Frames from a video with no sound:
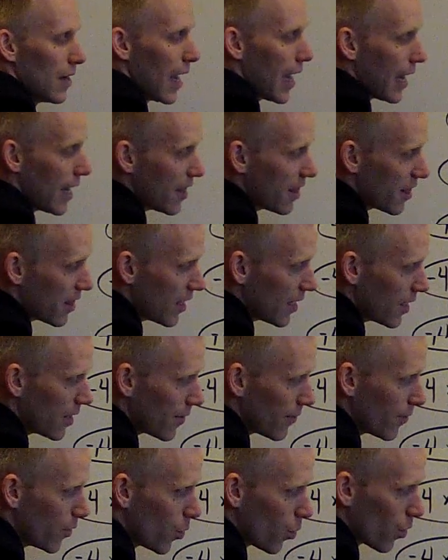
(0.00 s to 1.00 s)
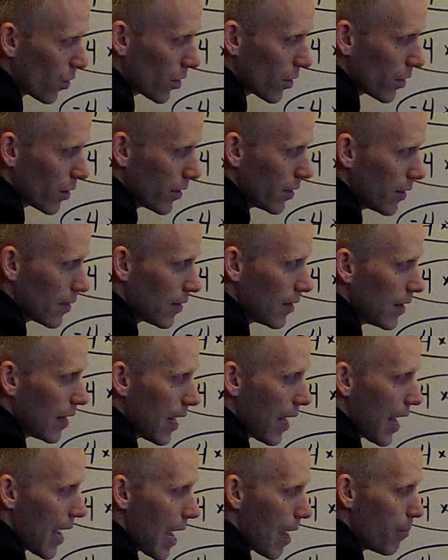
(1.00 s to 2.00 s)
I think of the word
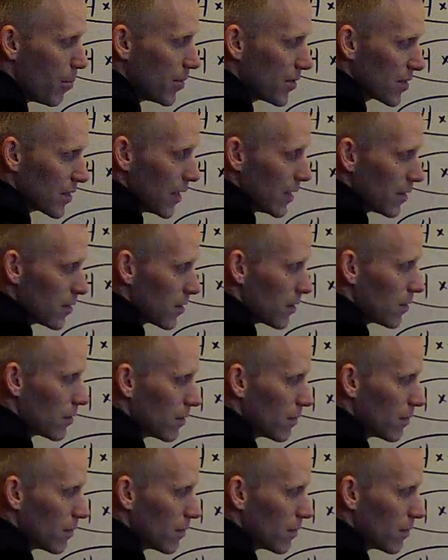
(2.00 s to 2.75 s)
opposite.